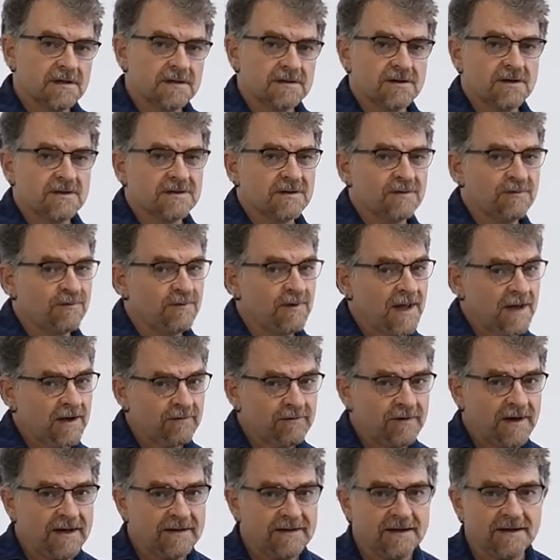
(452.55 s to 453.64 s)
So it's a flood of
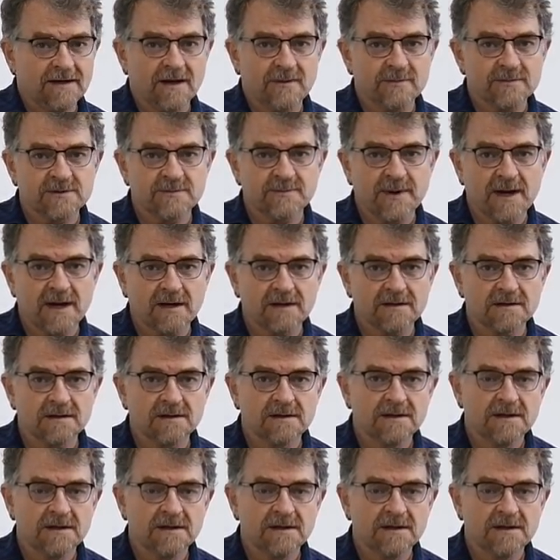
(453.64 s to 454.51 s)
light that comes back.